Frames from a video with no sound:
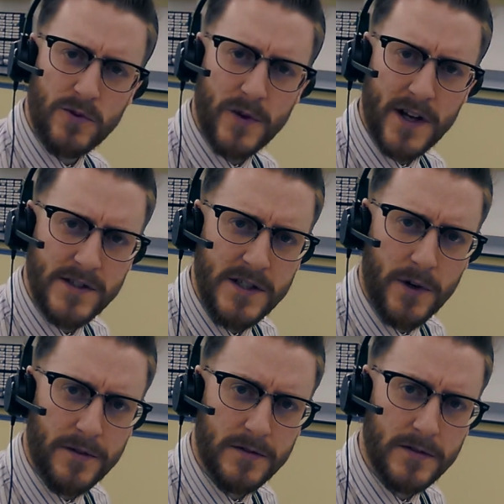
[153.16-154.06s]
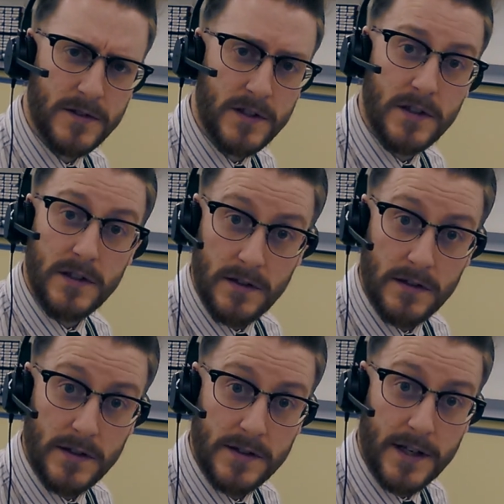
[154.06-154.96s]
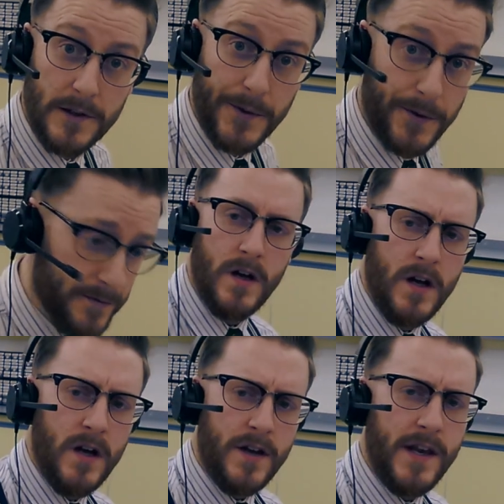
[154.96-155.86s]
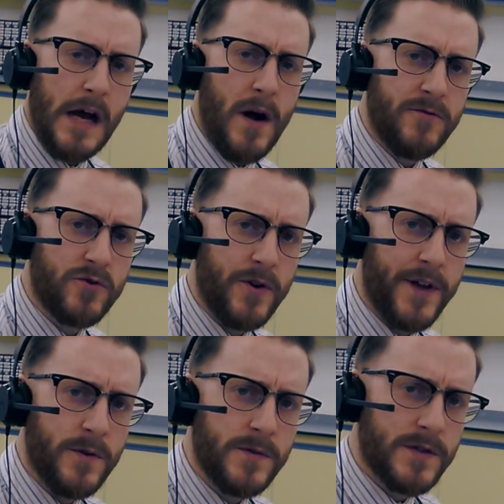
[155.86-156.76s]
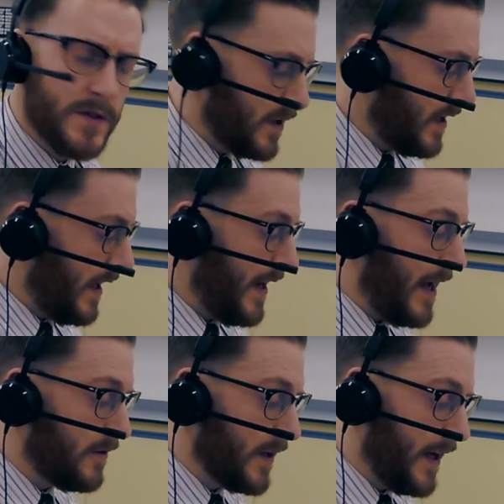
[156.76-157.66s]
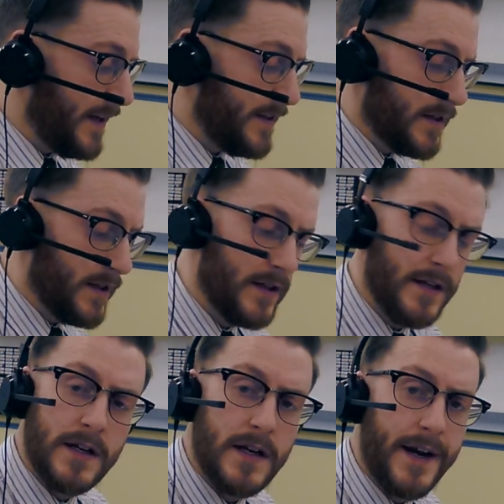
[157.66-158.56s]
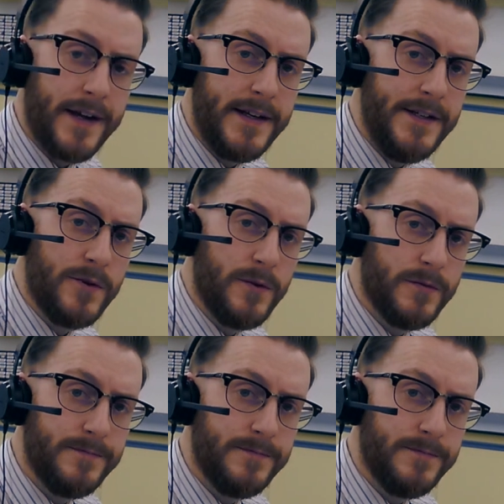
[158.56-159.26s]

when I see one? Let's take a look. Now I've drawn out an aldehyde and a ketone.